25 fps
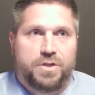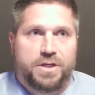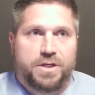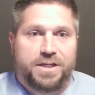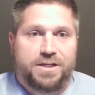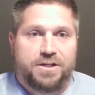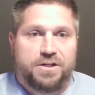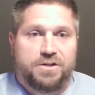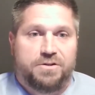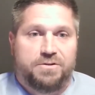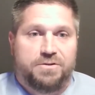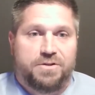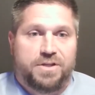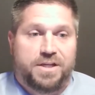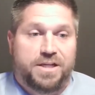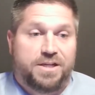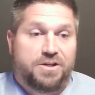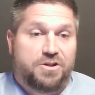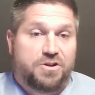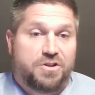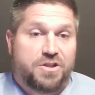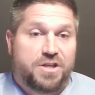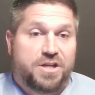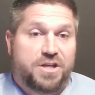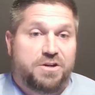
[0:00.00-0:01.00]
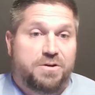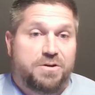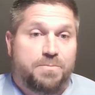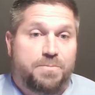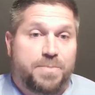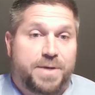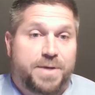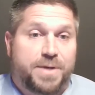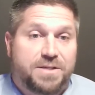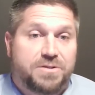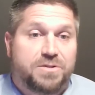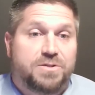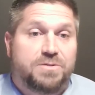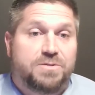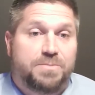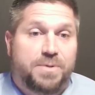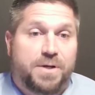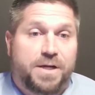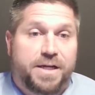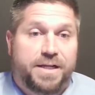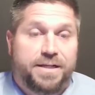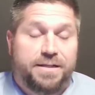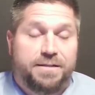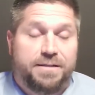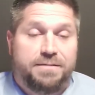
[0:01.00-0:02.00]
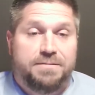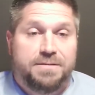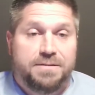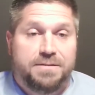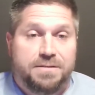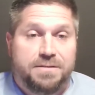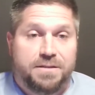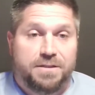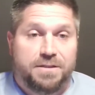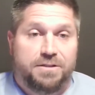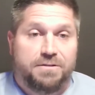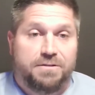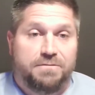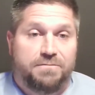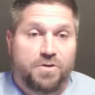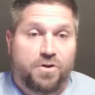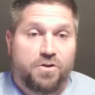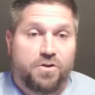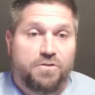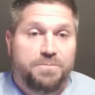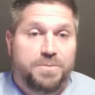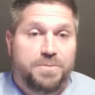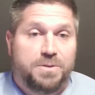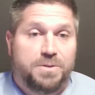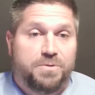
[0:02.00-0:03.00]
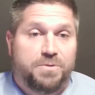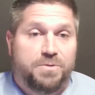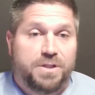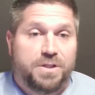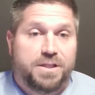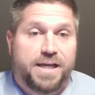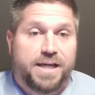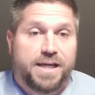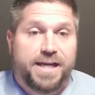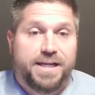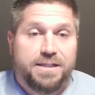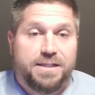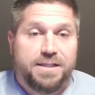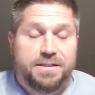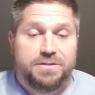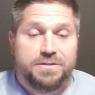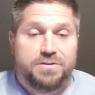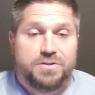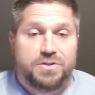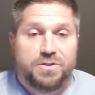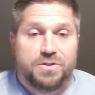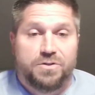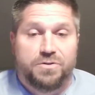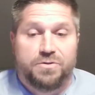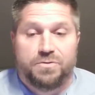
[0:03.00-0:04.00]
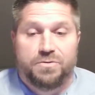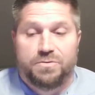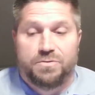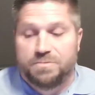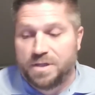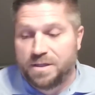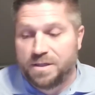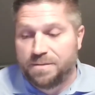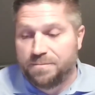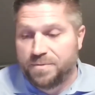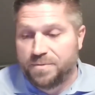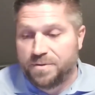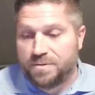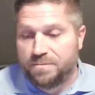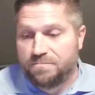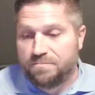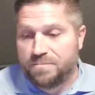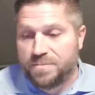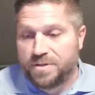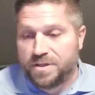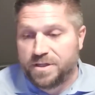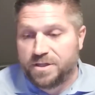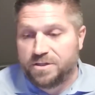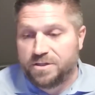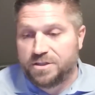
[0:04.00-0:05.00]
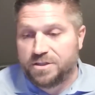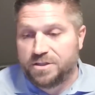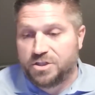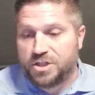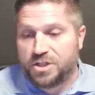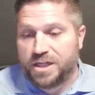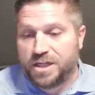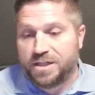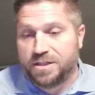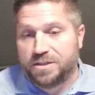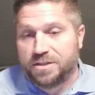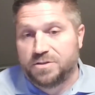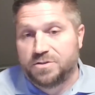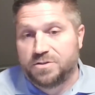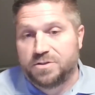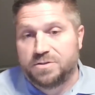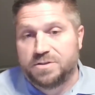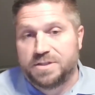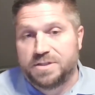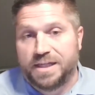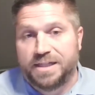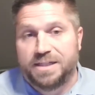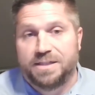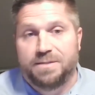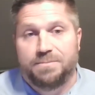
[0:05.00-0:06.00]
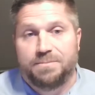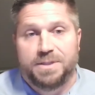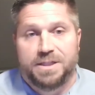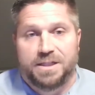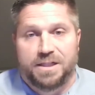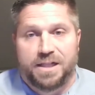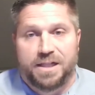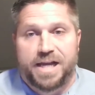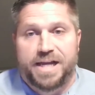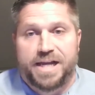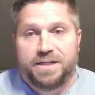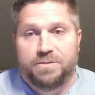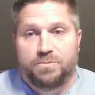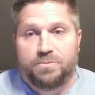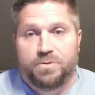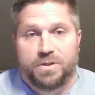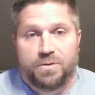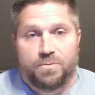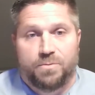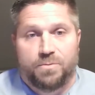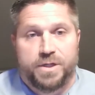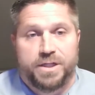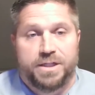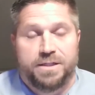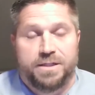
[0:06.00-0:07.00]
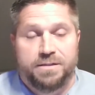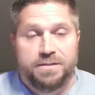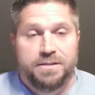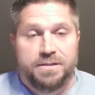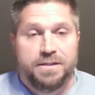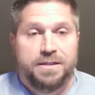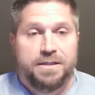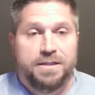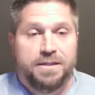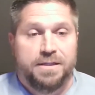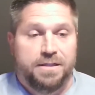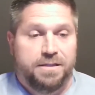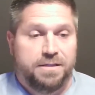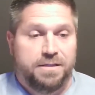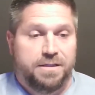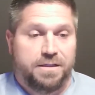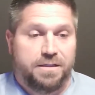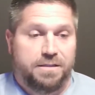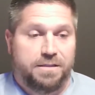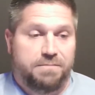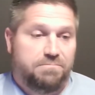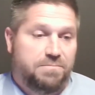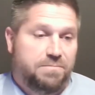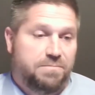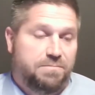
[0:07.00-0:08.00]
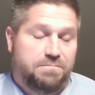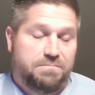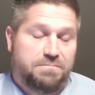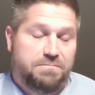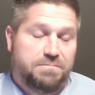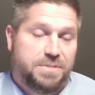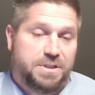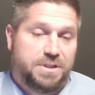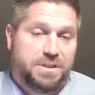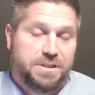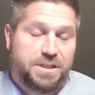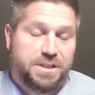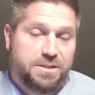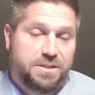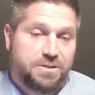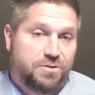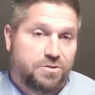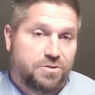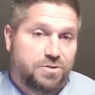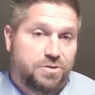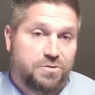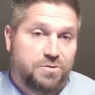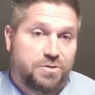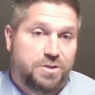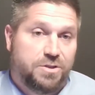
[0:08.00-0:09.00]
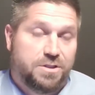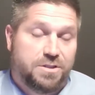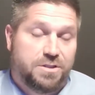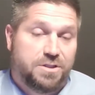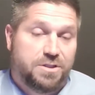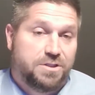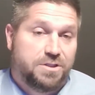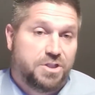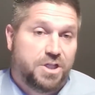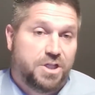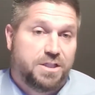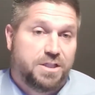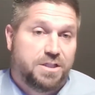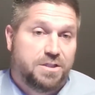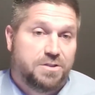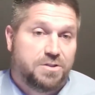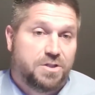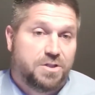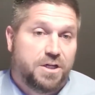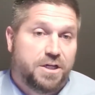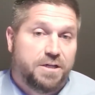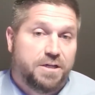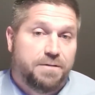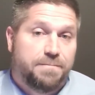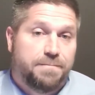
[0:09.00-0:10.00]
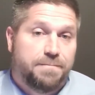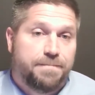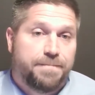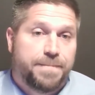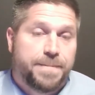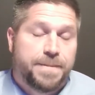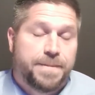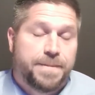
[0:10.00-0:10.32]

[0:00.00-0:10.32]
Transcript: they are there based upon their involvement with that. And so their agendas tend to be aligned with what the teachers unions agendas are.